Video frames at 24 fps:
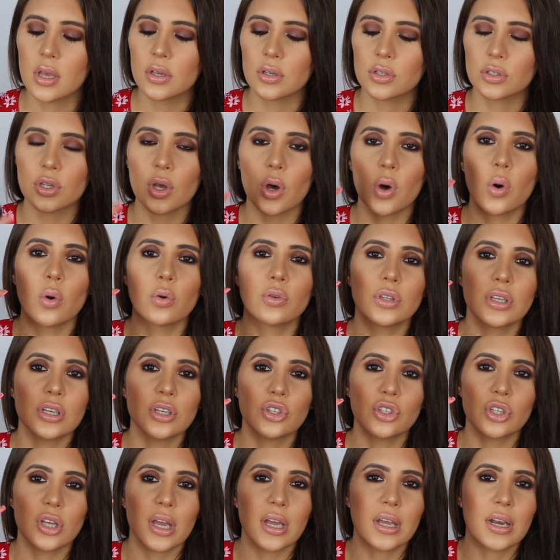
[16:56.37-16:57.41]
So
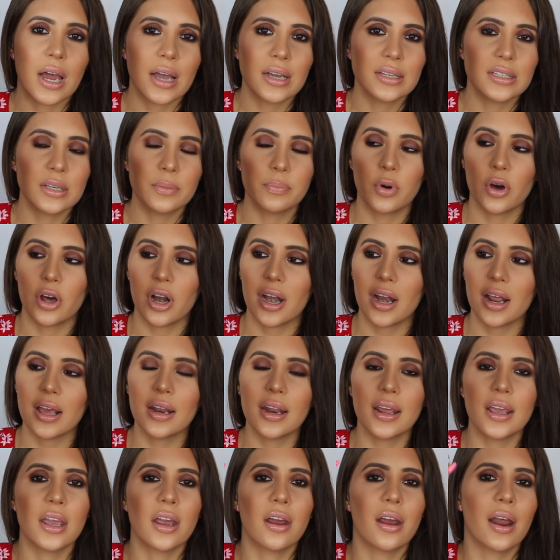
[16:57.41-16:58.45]
this shade, I depotted it
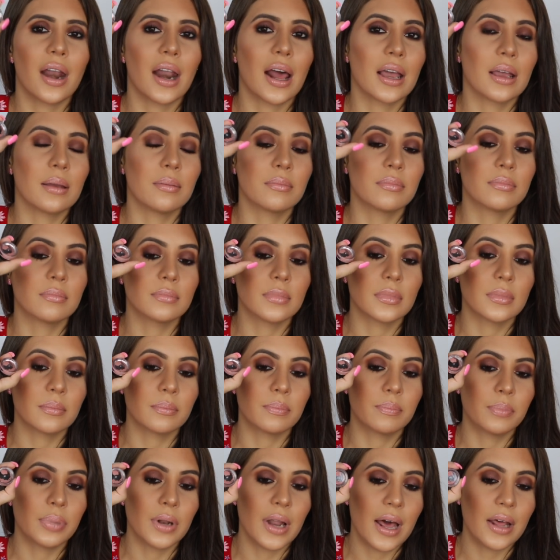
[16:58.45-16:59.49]
here, and I'm
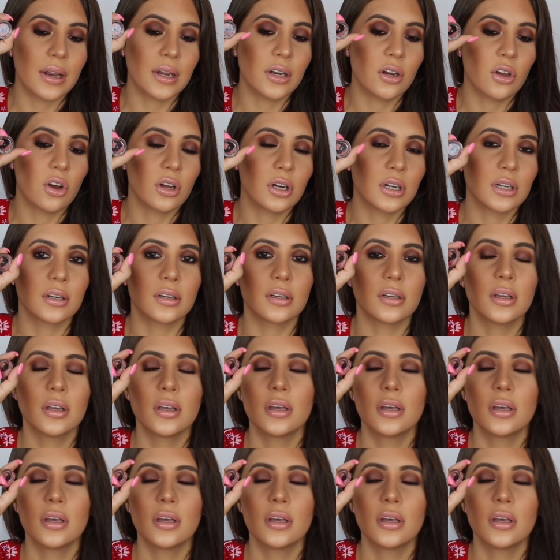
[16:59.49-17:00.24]
planning on